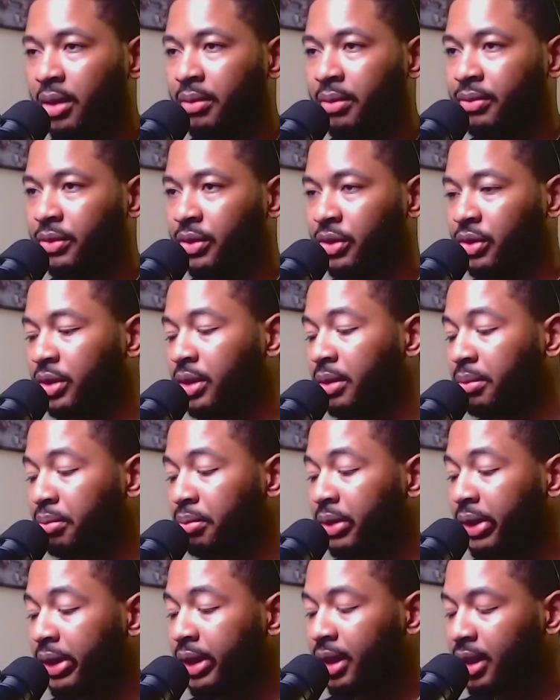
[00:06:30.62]
You can
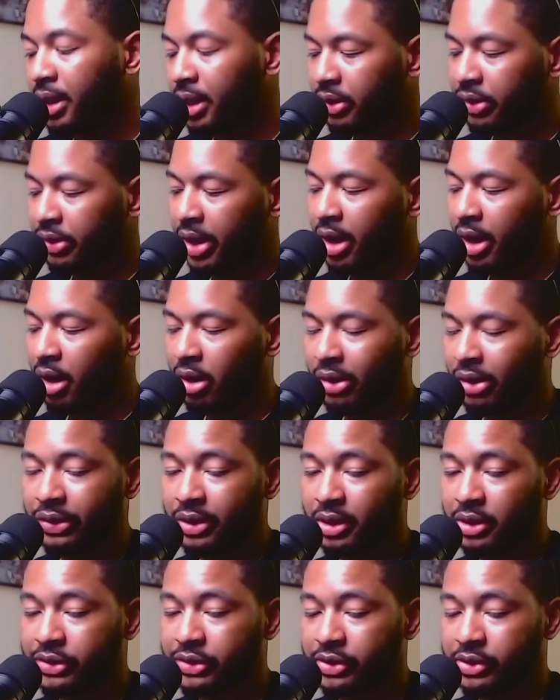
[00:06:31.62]
play it like that, or you can
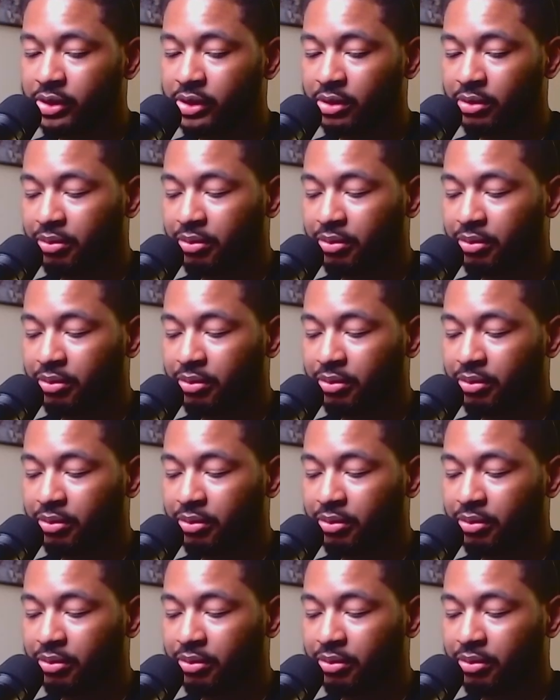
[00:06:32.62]
just